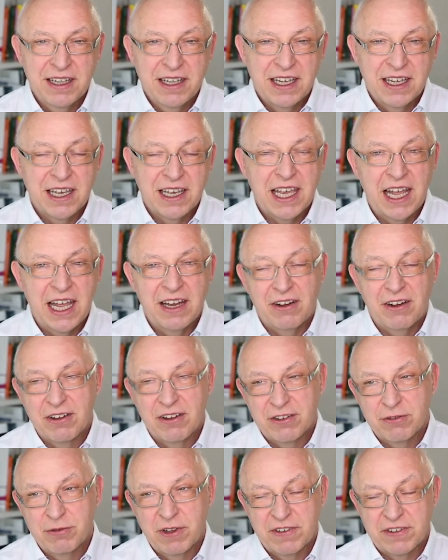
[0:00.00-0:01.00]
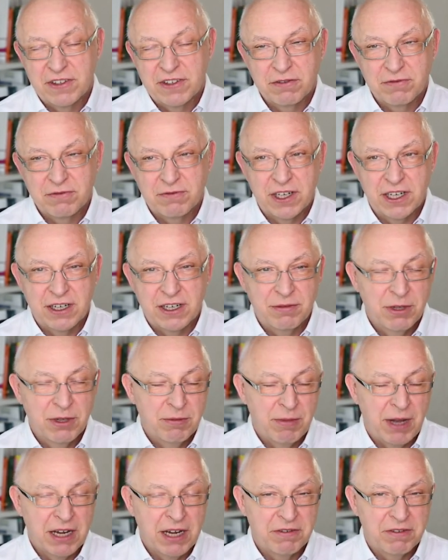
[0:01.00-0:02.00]
Again, also with software, we
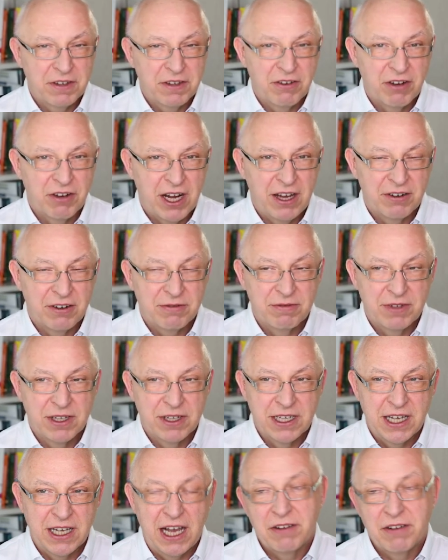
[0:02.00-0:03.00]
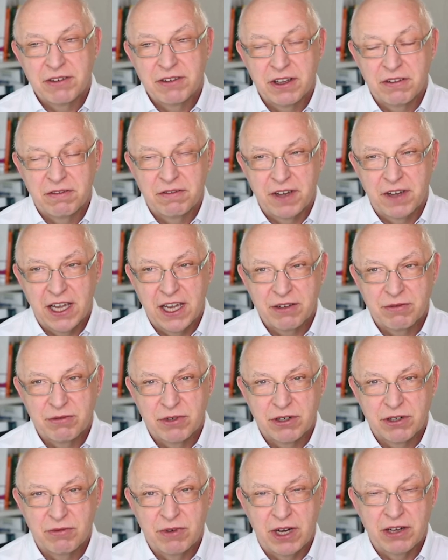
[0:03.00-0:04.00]
might figure out after the fact
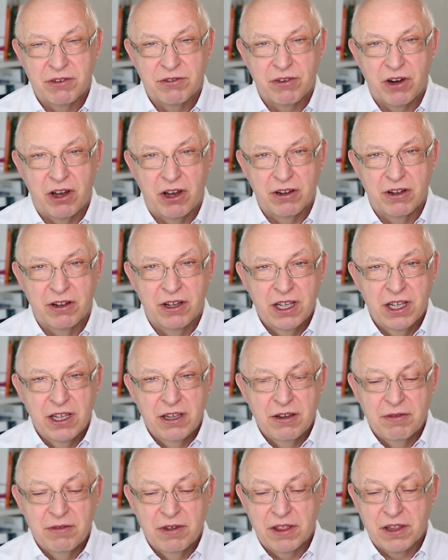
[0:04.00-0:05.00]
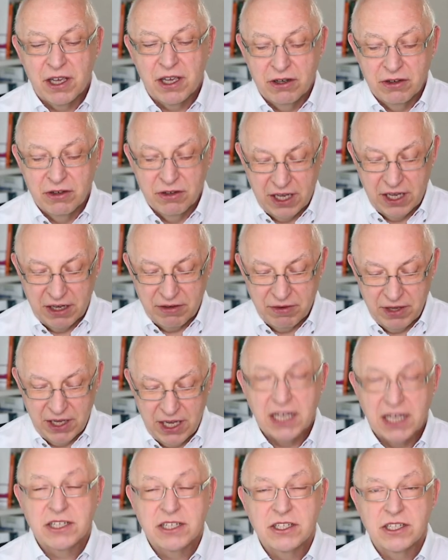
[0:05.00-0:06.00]
what went wrong with code that we
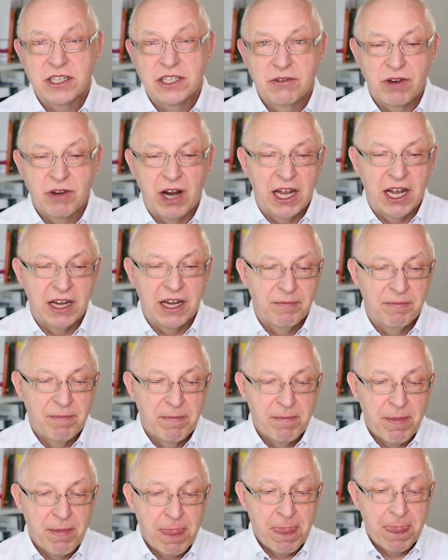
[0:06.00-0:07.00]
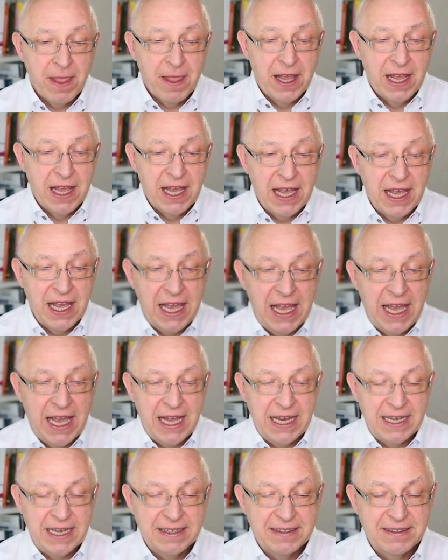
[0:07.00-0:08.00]
actually write.
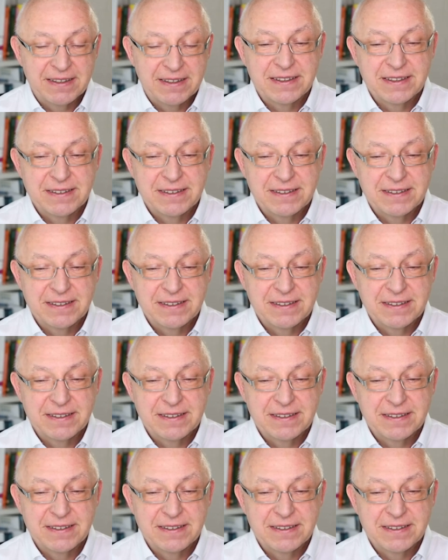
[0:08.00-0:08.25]
And